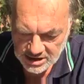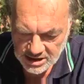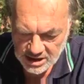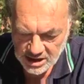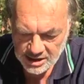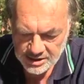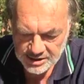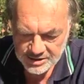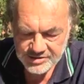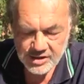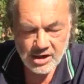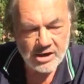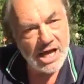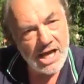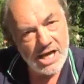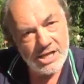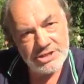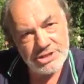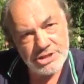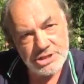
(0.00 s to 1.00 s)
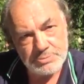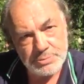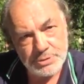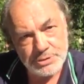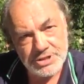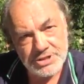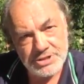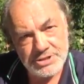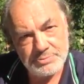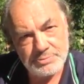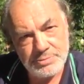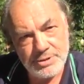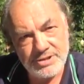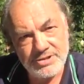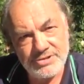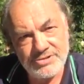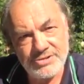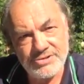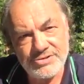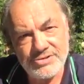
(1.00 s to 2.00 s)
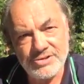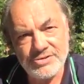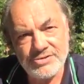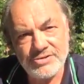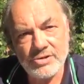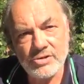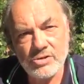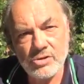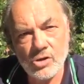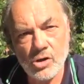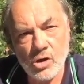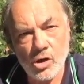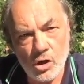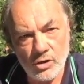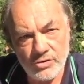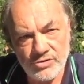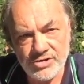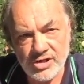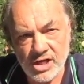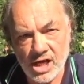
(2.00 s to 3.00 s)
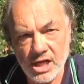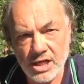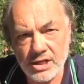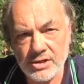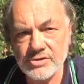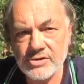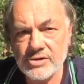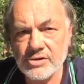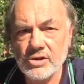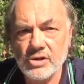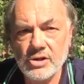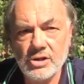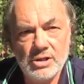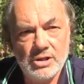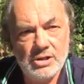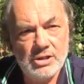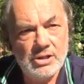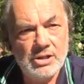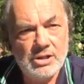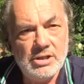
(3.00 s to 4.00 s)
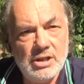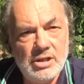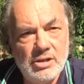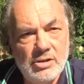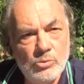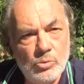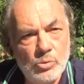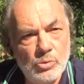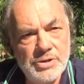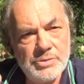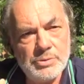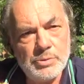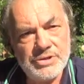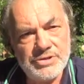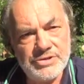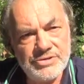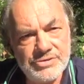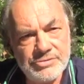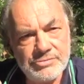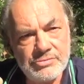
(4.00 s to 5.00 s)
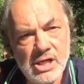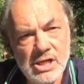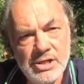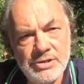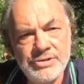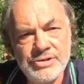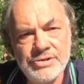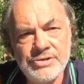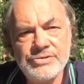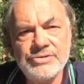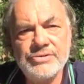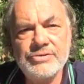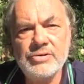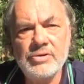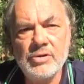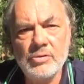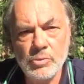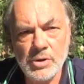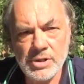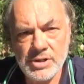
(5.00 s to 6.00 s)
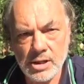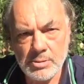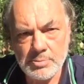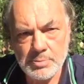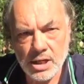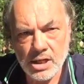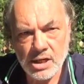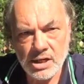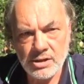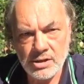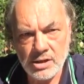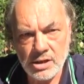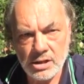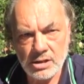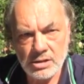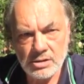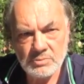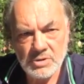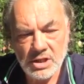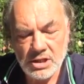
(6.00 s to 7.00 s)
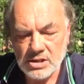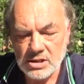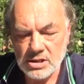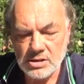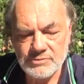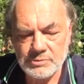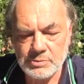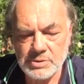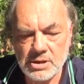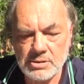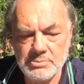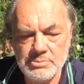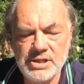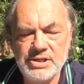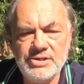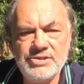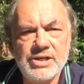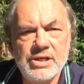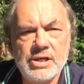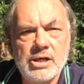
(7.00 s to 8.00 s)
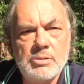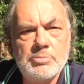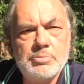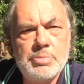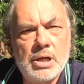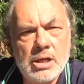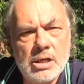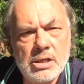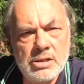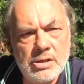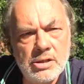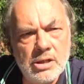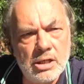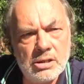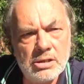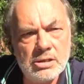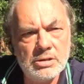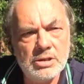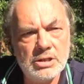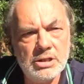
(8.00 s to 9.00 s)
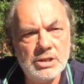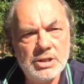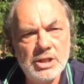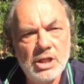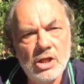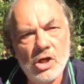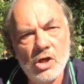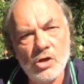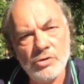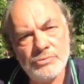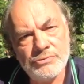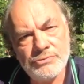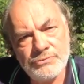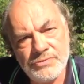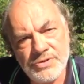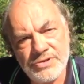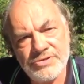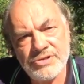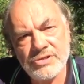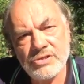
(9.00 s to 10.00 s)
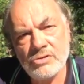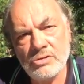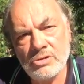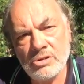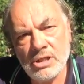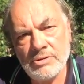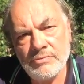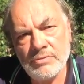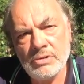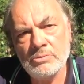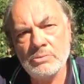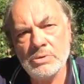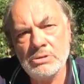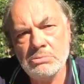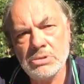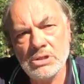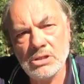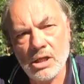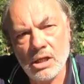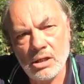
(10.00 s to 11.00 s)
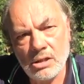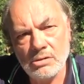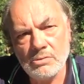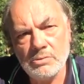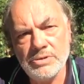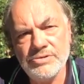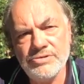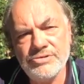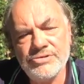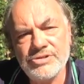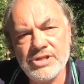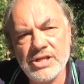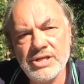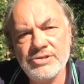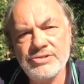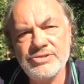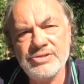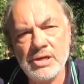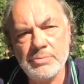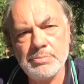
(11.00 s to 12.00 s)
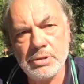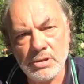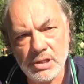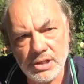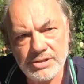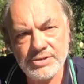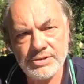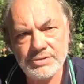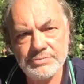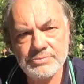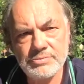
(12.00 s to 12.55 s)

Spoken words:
And it's our energy body that brings us into contact with what is around us and with our partner. If we are meeting our partner on a physical level, we will always stay separate.